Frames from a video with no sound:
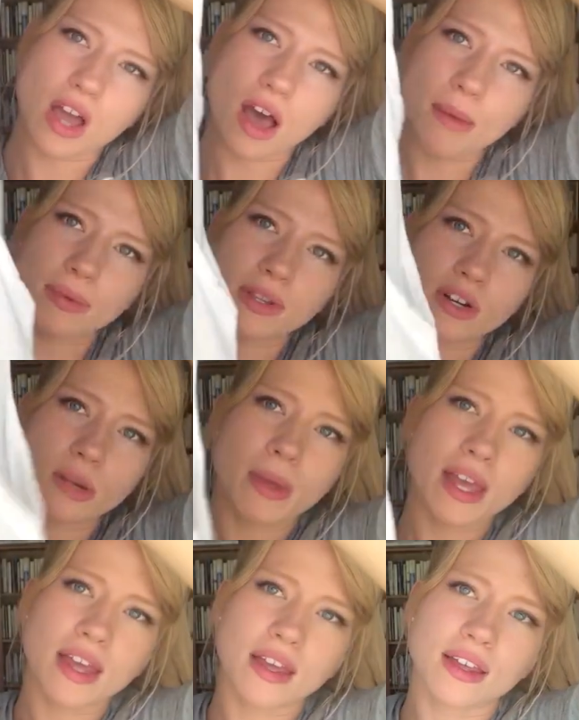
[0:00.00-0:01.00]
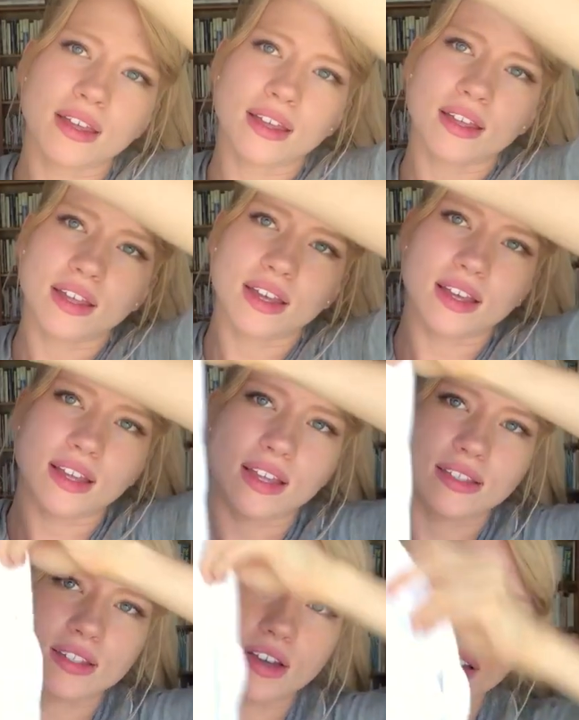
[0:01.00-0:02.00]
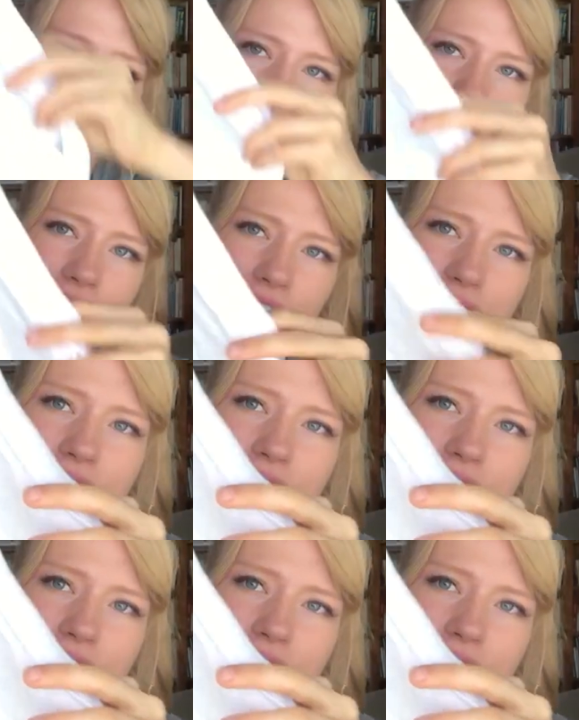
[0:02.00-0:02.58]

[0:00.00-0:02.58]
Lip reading: top a little bit. It's got like